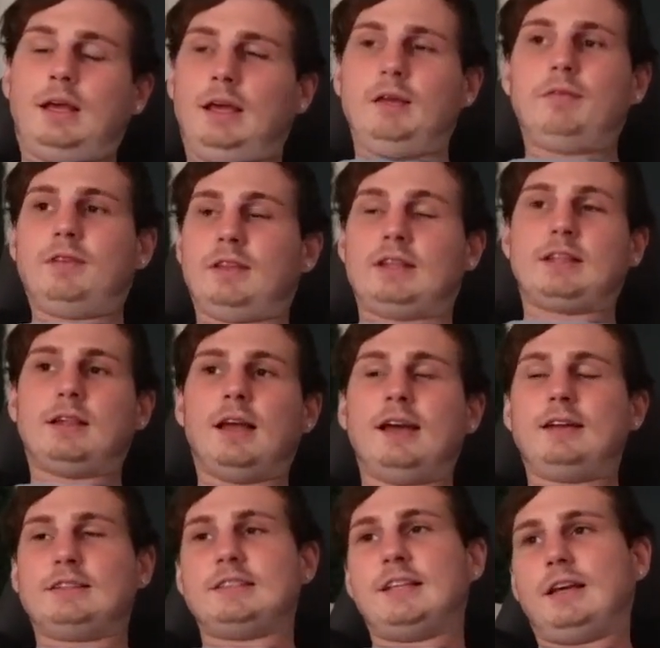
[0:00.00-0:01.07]
even the
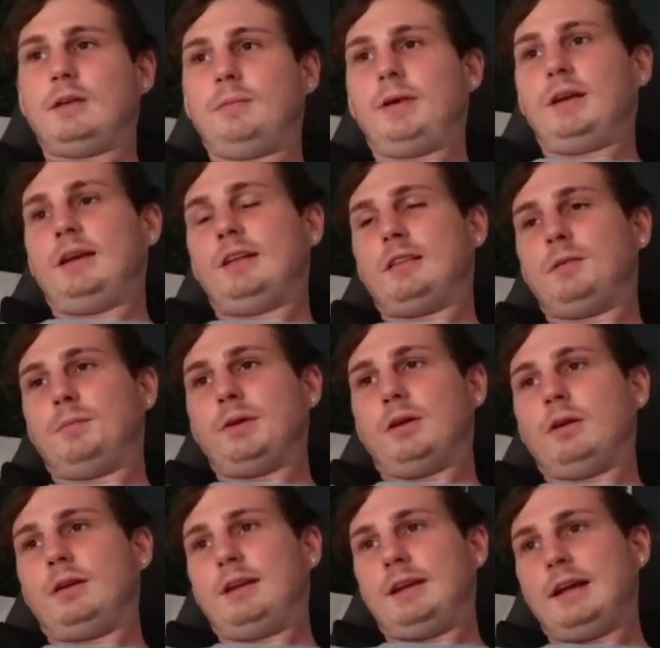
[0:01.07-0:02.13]
slightest thing could be a
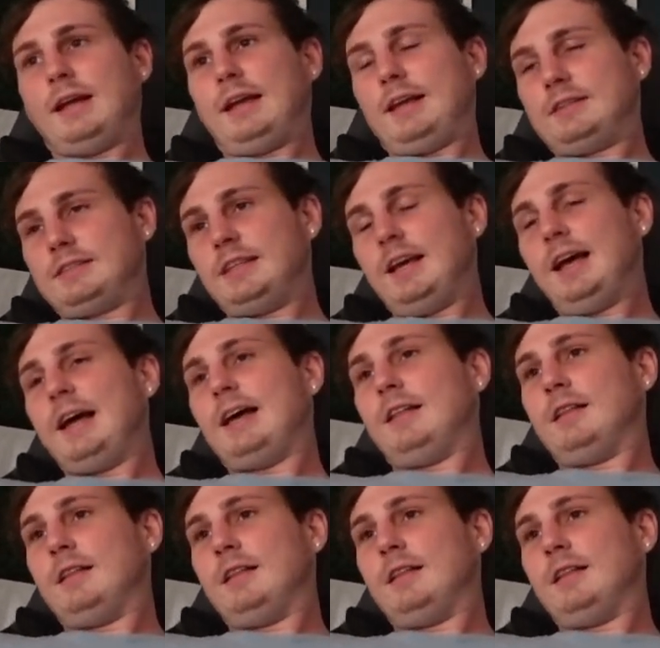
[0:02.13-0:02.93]
disability, and I guess yeah,